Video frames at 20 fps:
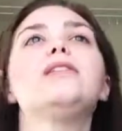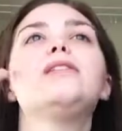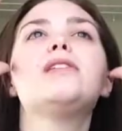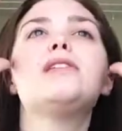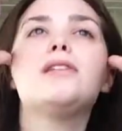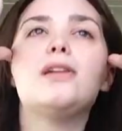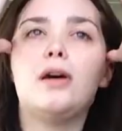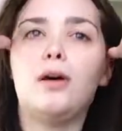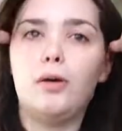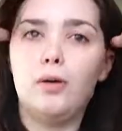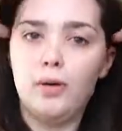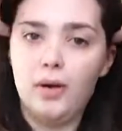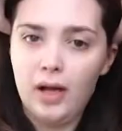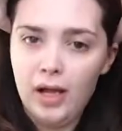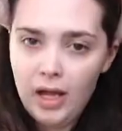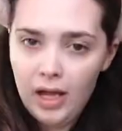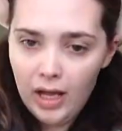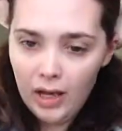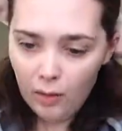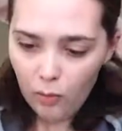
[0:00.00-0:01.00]
So
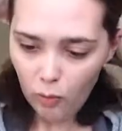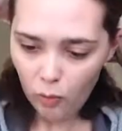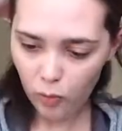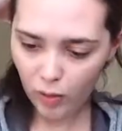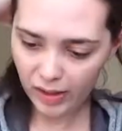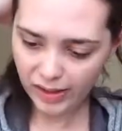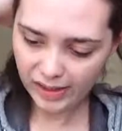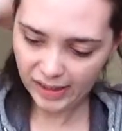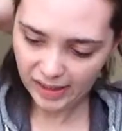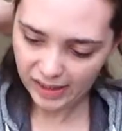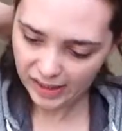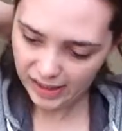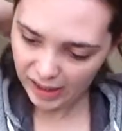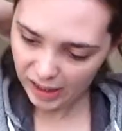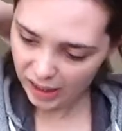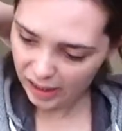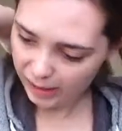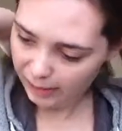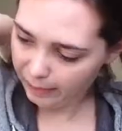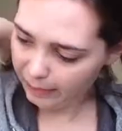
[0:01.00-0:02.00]
wasn't
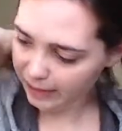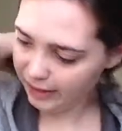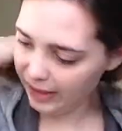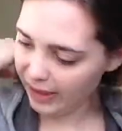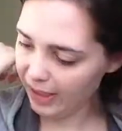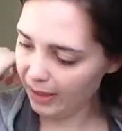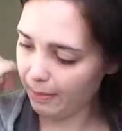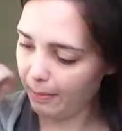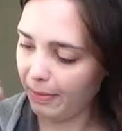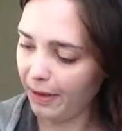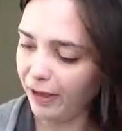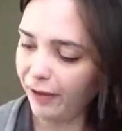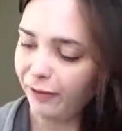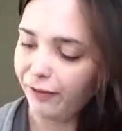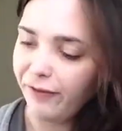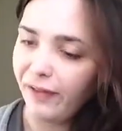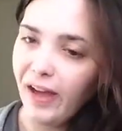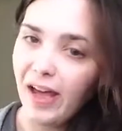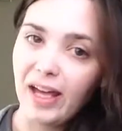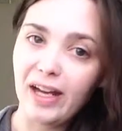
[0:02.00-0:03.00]
terribly a big
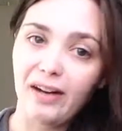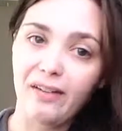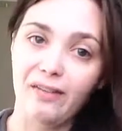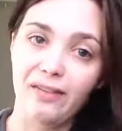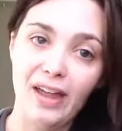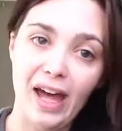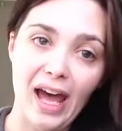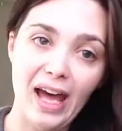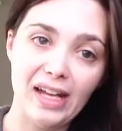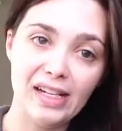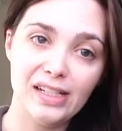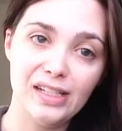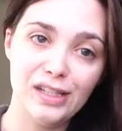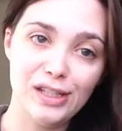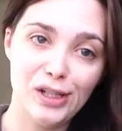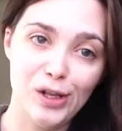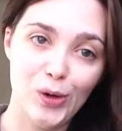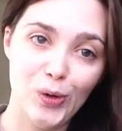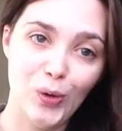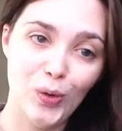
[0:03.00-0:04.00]
fan of that,
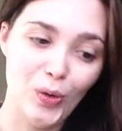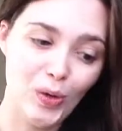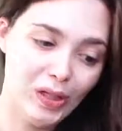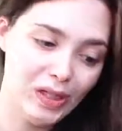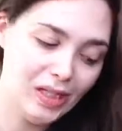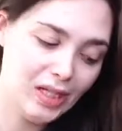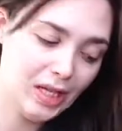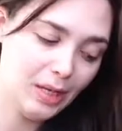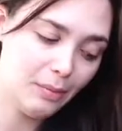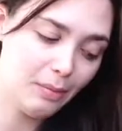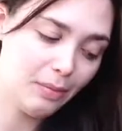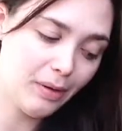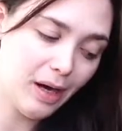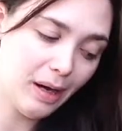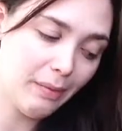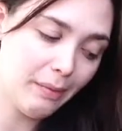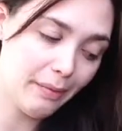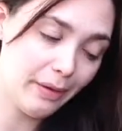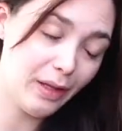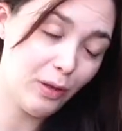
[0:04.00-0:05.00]
so
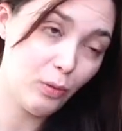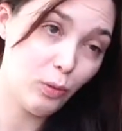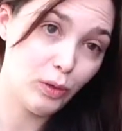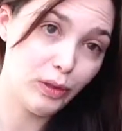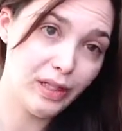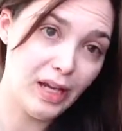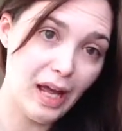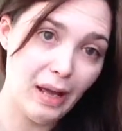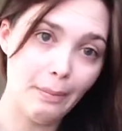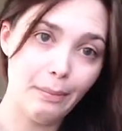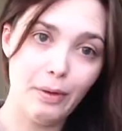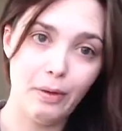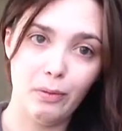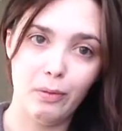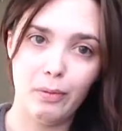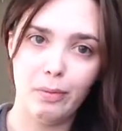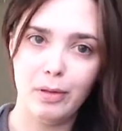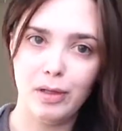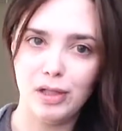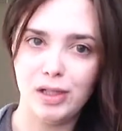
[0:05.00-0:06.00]
probably will not be
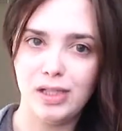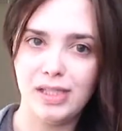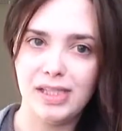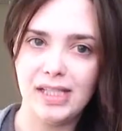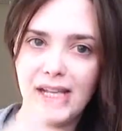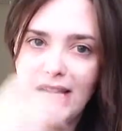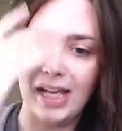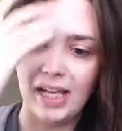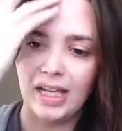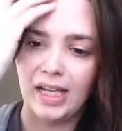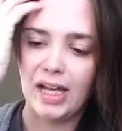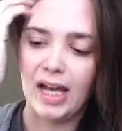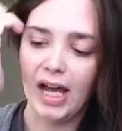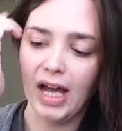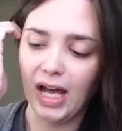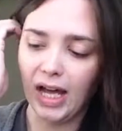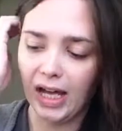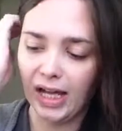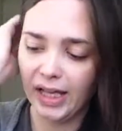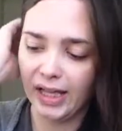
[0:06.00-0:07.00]
repurchasing
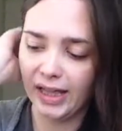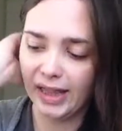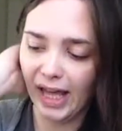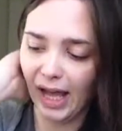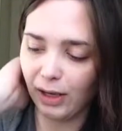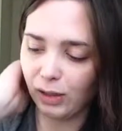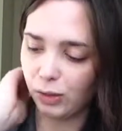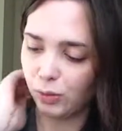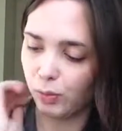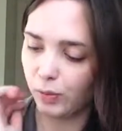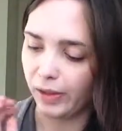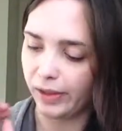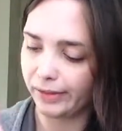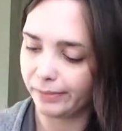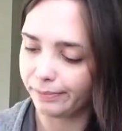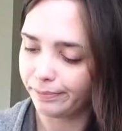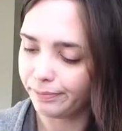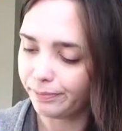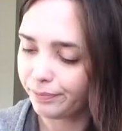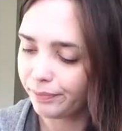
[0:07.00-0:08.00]
that
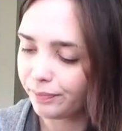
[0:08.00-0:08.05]
one.